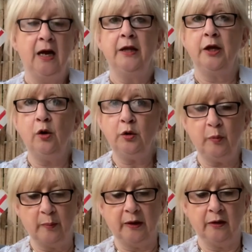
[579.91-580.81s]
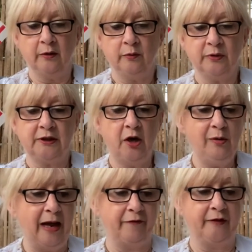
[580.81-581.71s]
The old woman was so
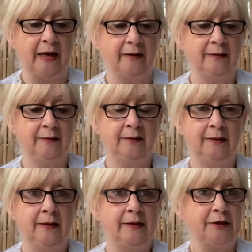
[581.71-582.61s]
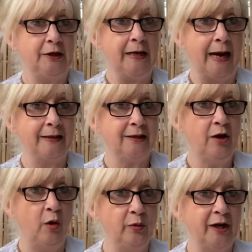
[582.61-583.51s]
laughed at that she had to
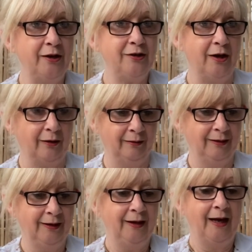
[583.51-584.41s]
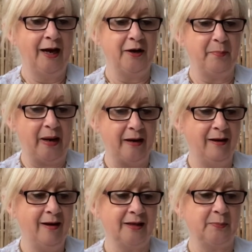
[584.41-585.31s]
hold her tongue and obey her
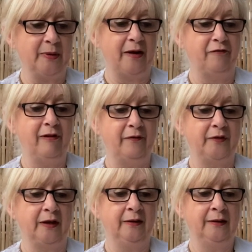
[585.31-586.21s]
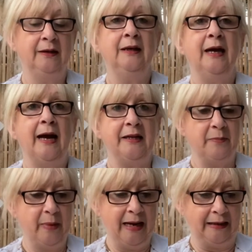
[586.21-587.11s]
husband ever after. And the
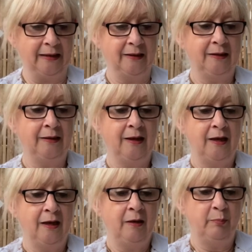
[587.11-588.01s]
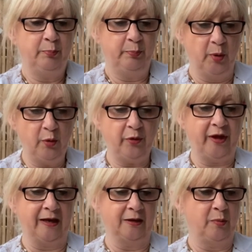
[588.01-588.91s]
man bought
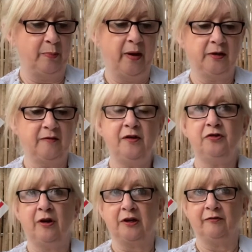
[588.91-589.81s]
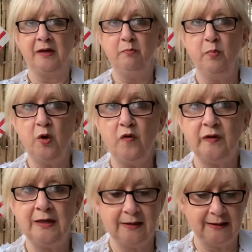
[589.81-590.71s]
things with part of the treasure and he moved
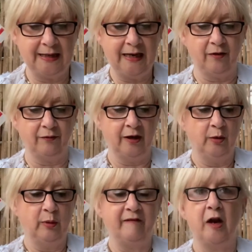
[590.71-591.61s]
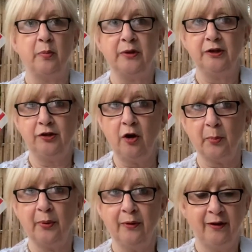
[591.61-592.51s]
into town where he opened a
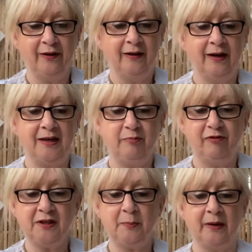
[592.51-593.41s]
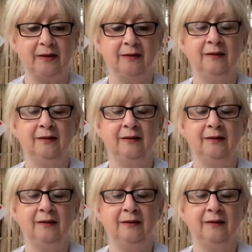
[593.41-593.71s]
shop and he prospered.